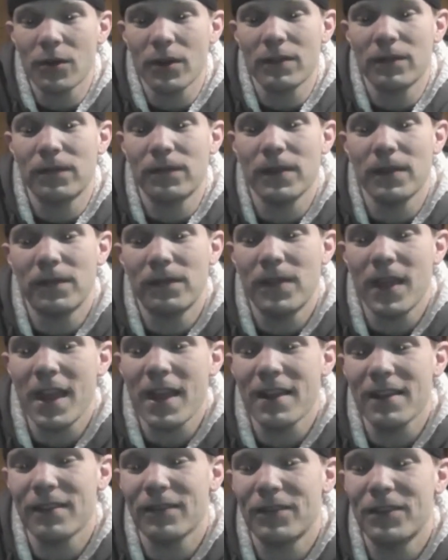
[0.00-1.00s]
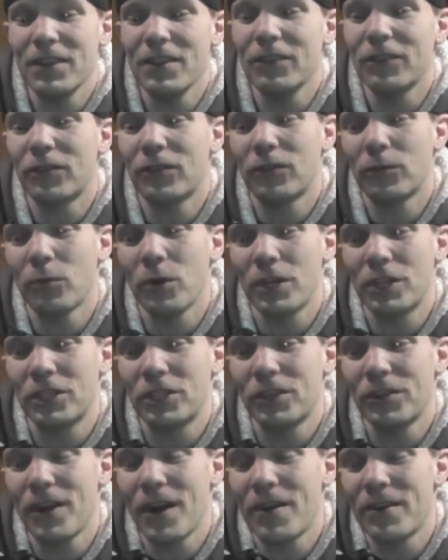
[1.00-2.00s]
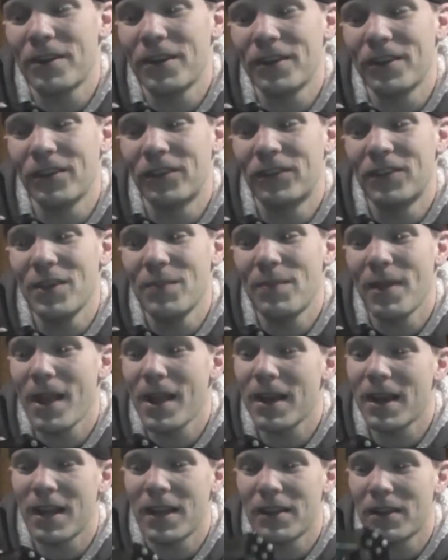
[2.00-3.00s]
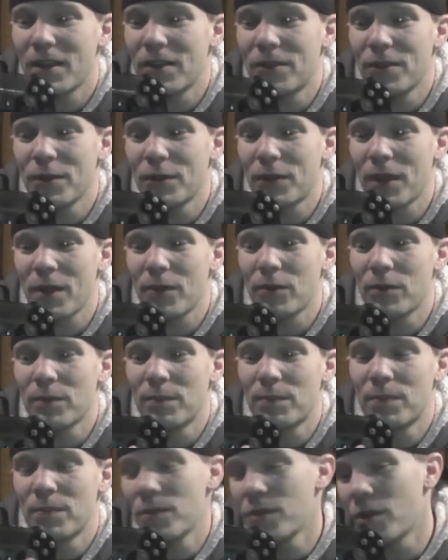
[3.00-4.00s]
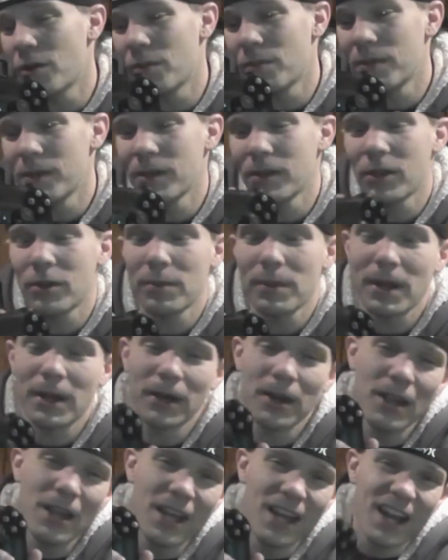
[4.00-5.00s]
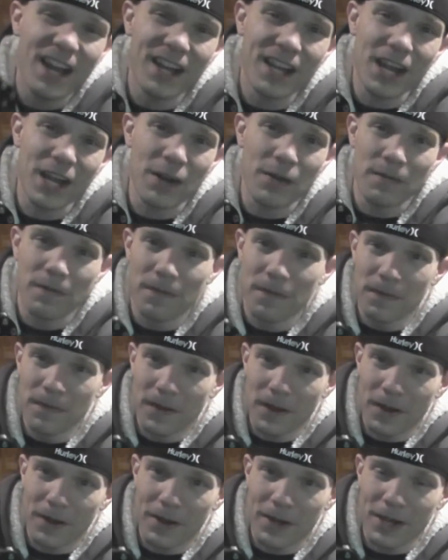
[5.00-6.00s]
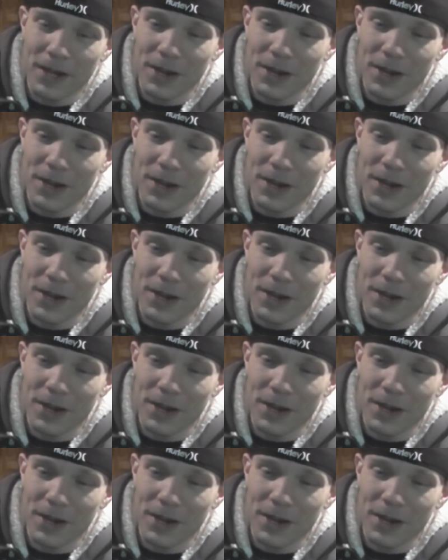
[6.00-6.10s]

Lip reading: if these switched around here, this D-pad, I think that would, you know, be a little better. Again, very